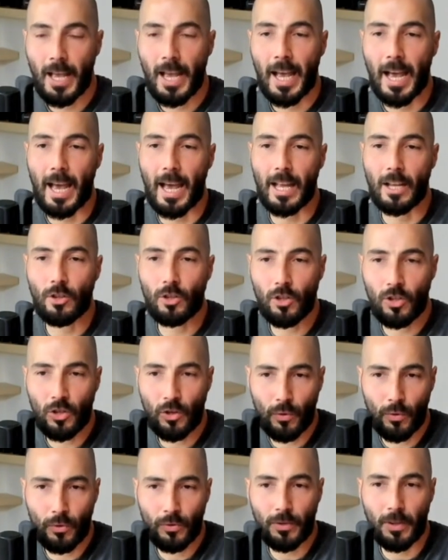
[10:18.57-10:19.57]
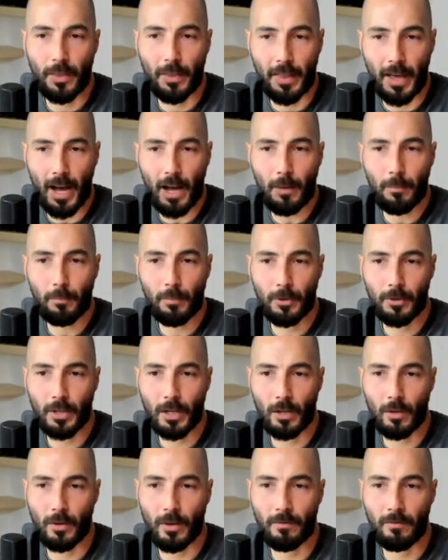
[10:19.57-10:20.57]
and use that
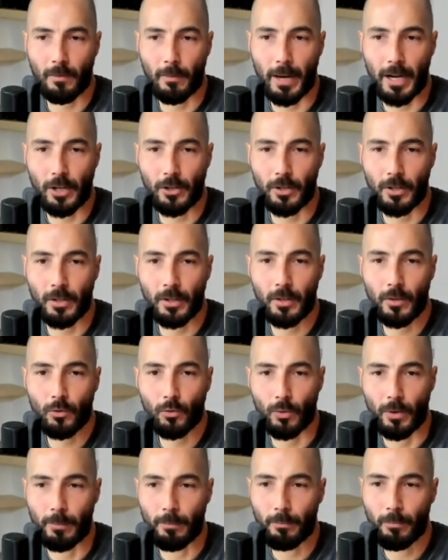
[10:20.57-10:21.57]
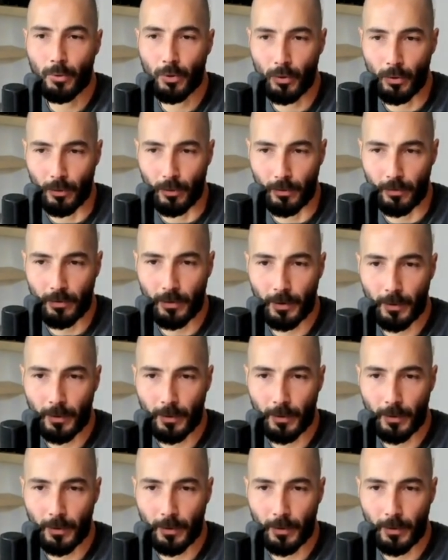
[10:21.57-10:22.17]
particular information to improve.